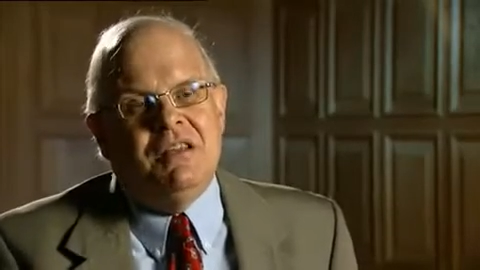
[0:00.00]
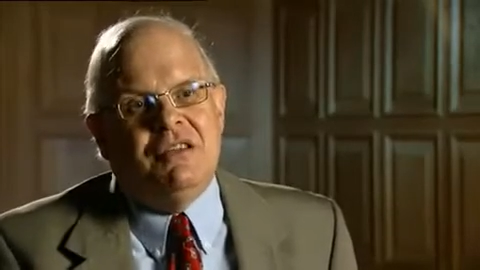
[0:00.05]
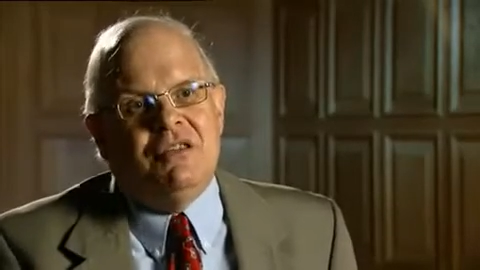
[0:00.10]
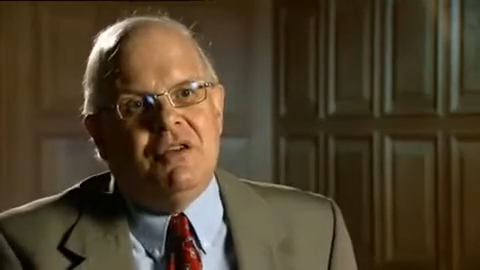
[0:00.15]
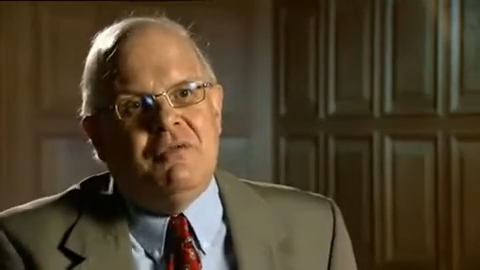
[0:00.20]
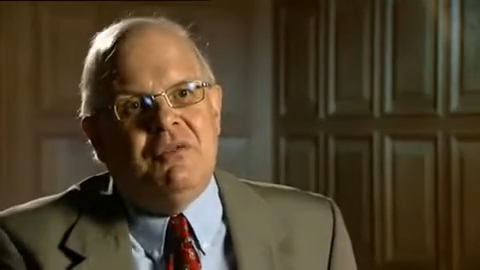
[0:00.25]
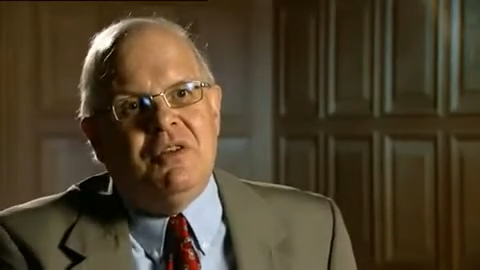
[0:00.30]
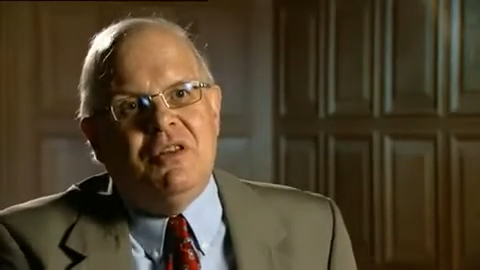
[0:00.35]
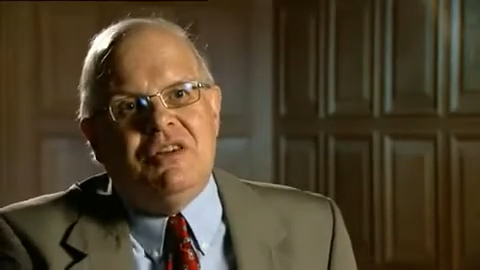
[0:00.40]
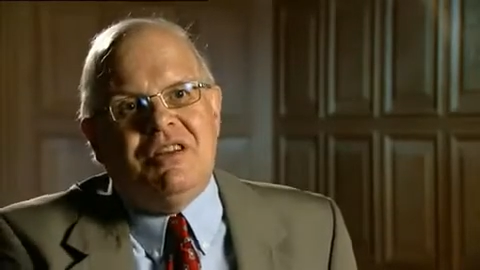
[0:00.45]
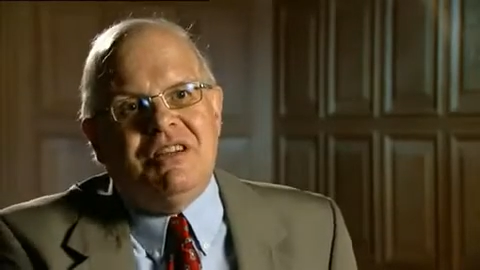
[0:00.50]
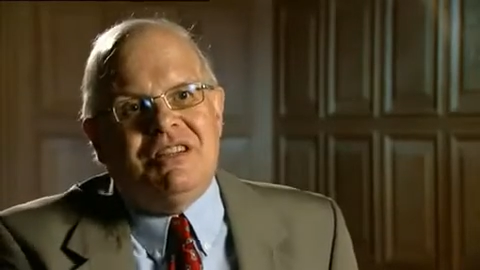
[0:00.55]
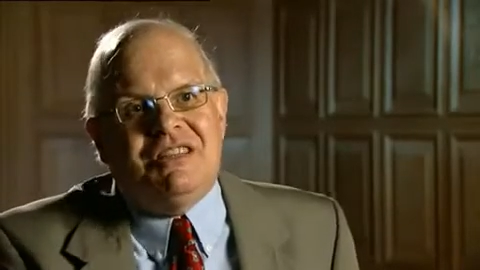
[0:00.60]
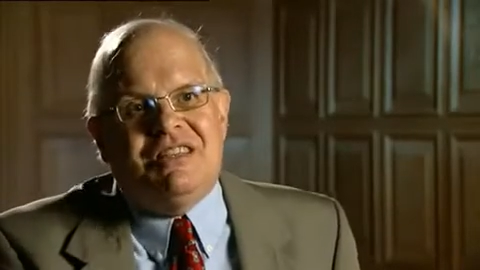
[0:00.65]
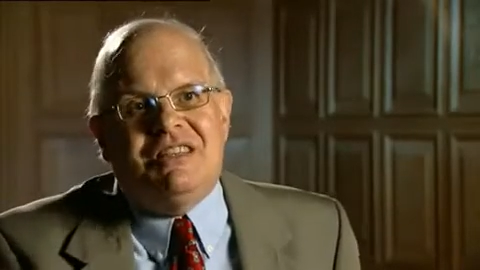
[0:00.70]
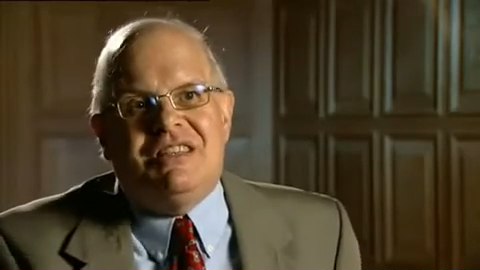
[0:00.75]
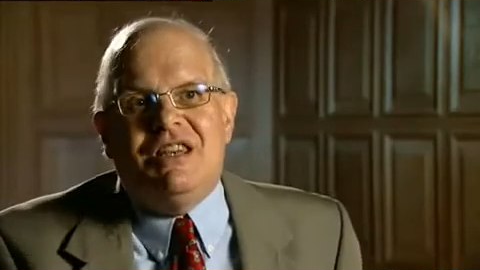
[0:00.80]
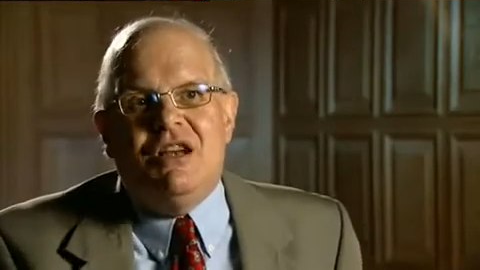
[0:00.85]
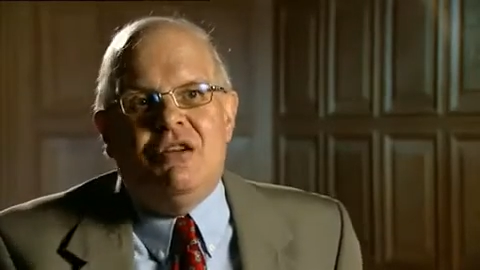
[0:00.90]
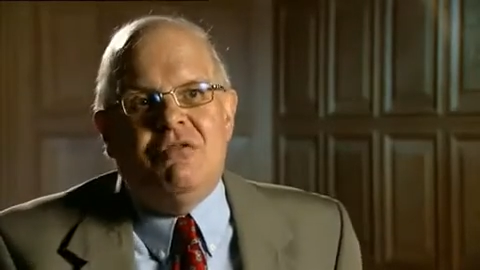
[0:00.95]
So if we look at
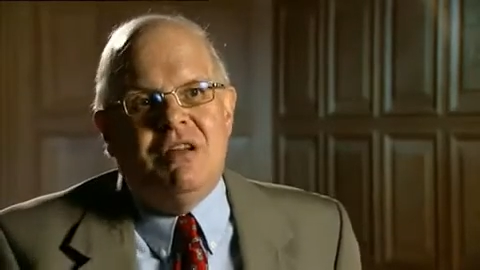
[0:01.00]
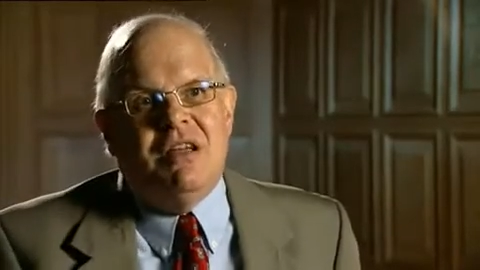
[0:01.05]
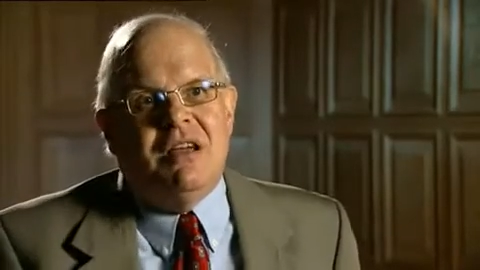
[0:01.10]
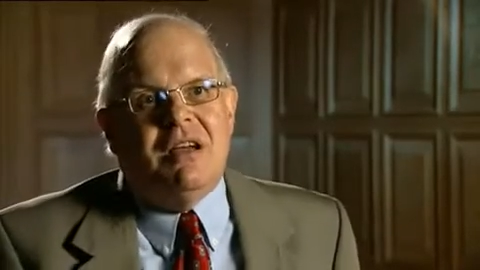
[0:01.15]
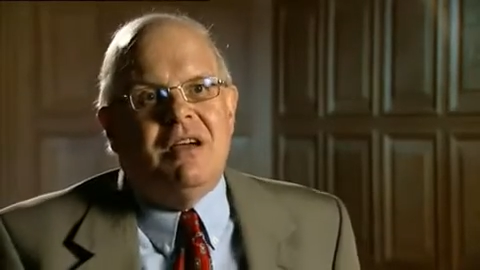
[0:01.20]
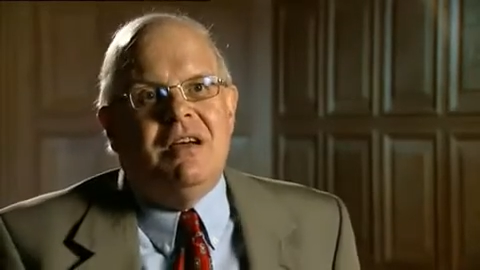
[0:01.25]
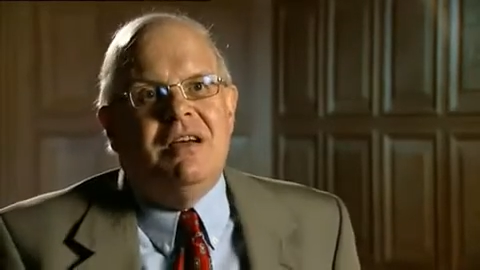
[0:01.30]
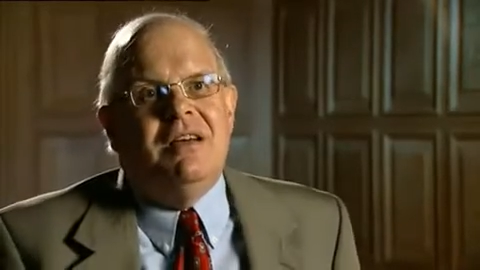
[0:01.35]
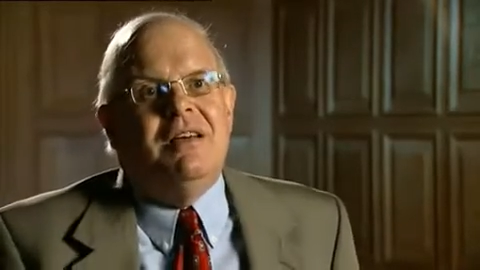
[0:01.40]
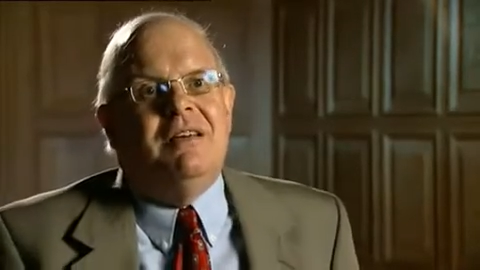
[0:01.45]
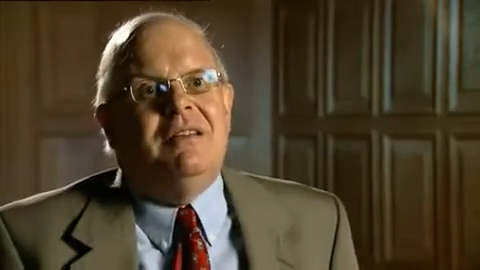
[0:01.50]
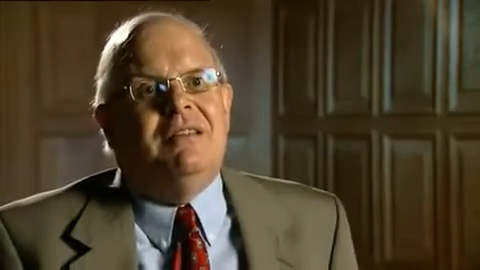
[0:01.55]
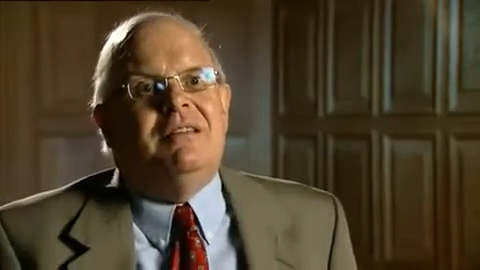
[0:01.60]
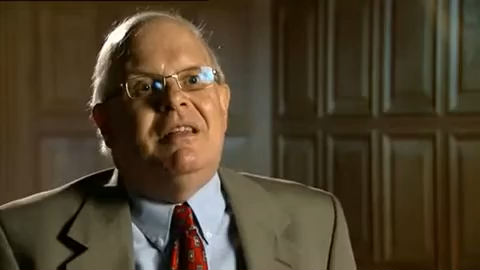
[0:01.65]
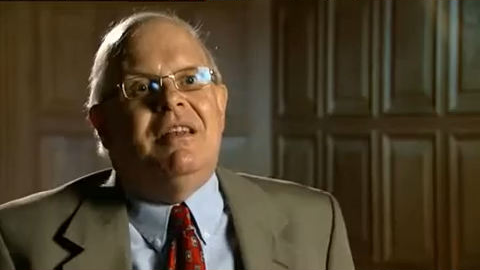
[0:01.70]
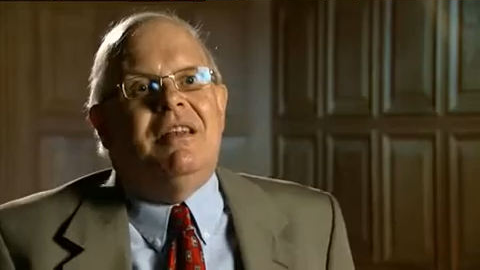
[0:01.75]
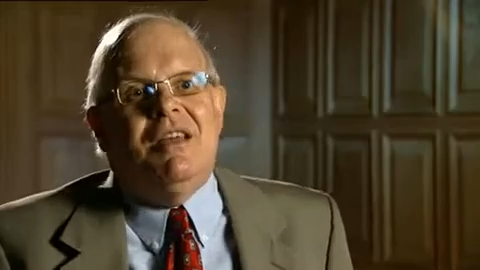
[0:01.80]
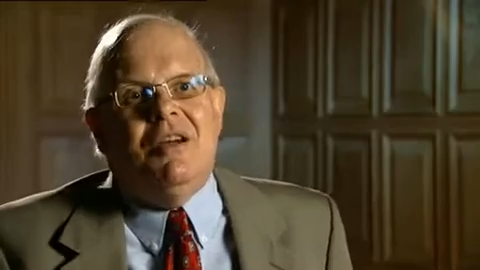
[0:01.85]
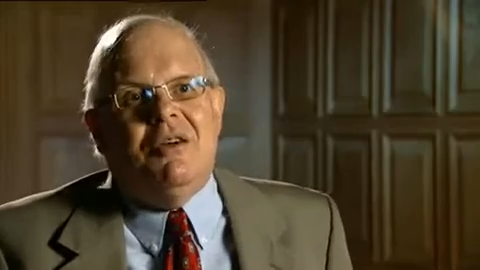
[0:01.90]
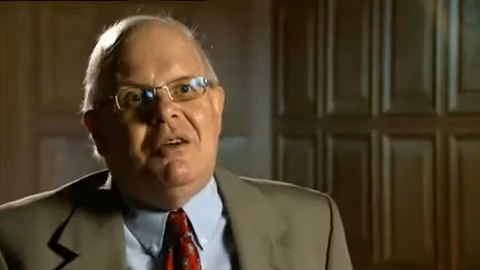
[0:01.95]
Syria,
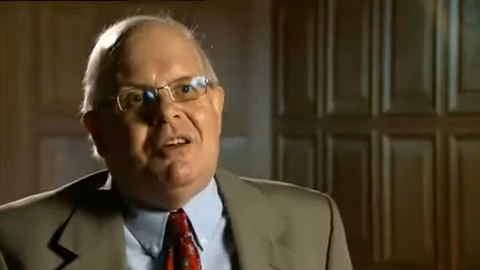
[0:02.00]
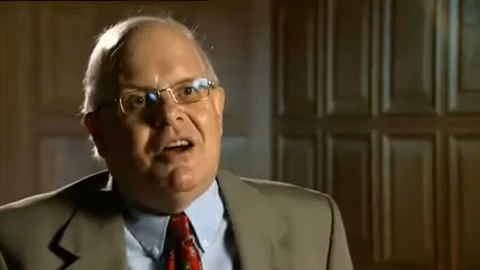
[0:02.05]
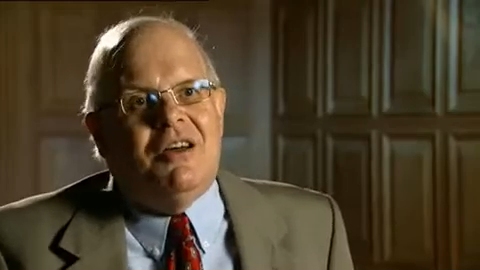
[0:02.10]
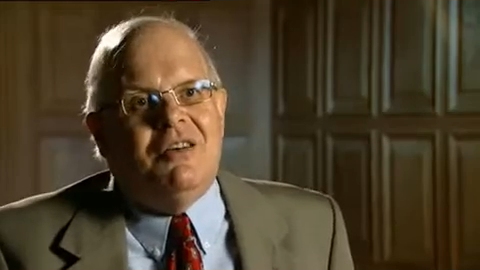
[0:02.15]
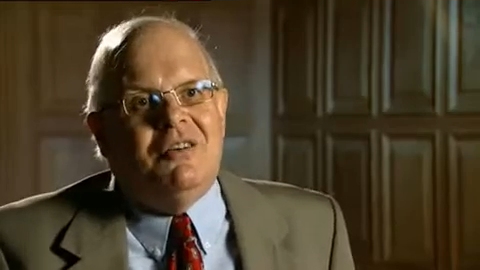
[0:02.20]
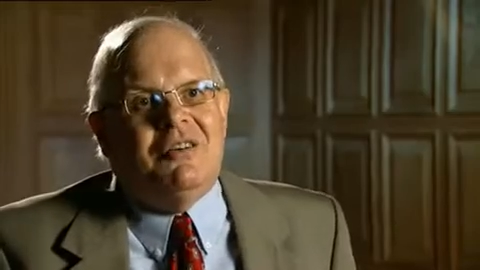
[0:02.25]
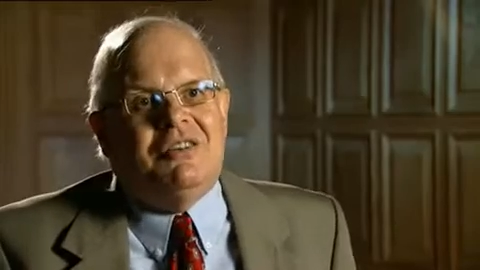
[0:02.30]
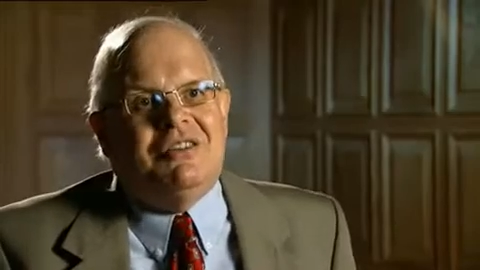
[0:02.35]
the neocon